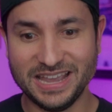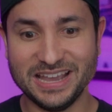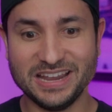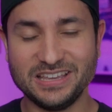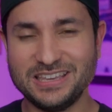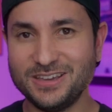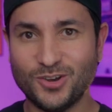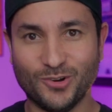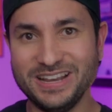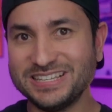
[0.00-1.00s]
and he
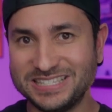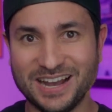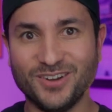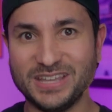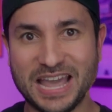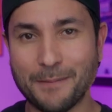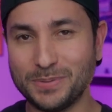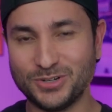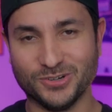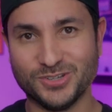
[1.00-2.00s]
cranks down the
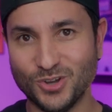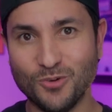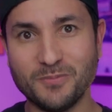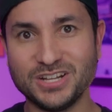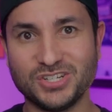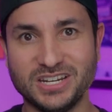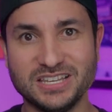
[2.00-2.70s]
aperture so much in